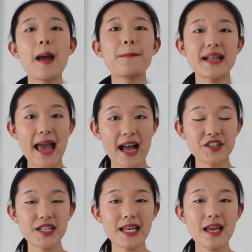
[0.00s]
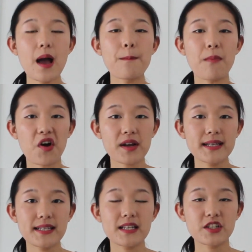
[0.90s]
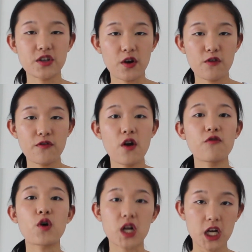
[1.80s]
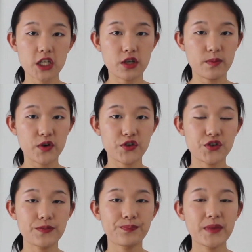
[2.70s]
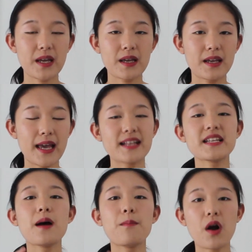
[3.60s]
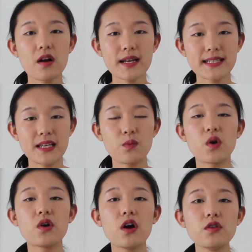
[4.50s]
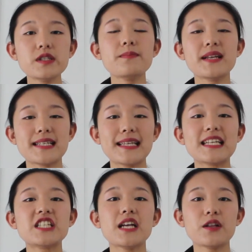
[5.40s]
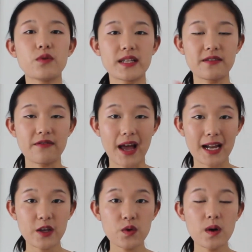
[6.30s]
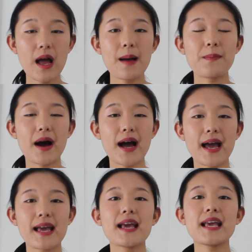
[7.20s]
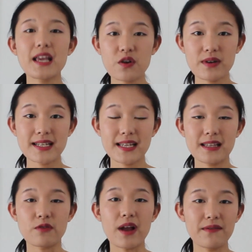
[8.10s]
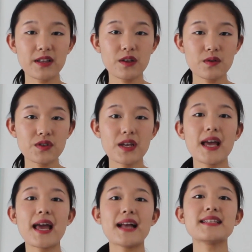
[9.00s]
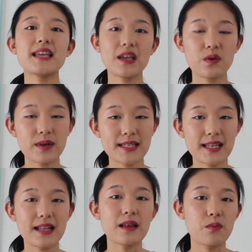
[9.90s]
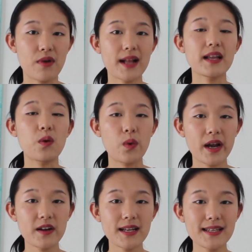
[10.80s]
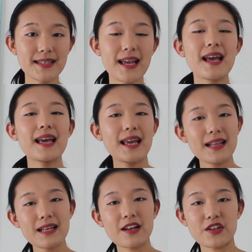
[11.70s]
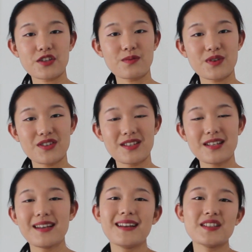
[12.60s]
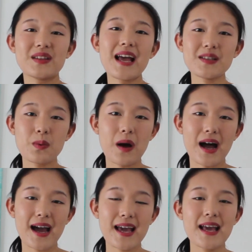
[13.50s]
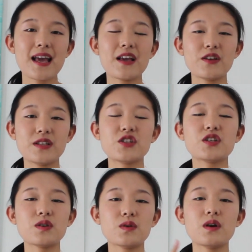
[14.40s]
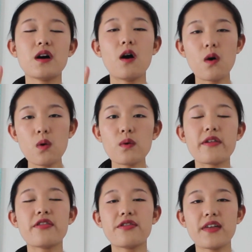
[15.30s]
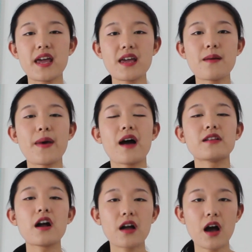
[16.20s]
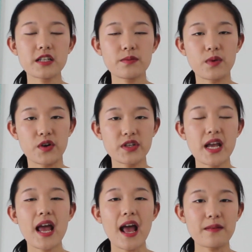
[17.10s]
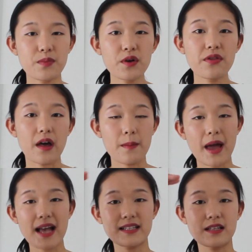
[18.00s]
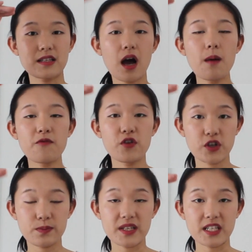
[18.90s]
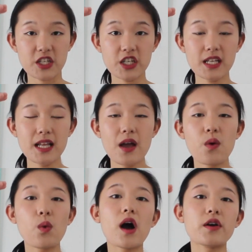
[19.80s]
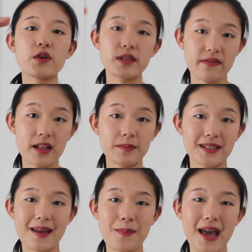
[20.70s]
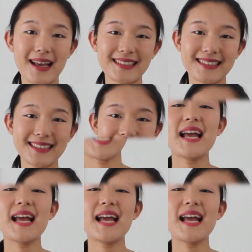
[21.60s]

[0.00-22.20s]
But actually, marketing served for customers. And marketing will ultimately generate value by increasing the revenues and increasing the brand awareness in the customers. So that's why you need to always think about customers and put them as the top first position while you develop the campaigns.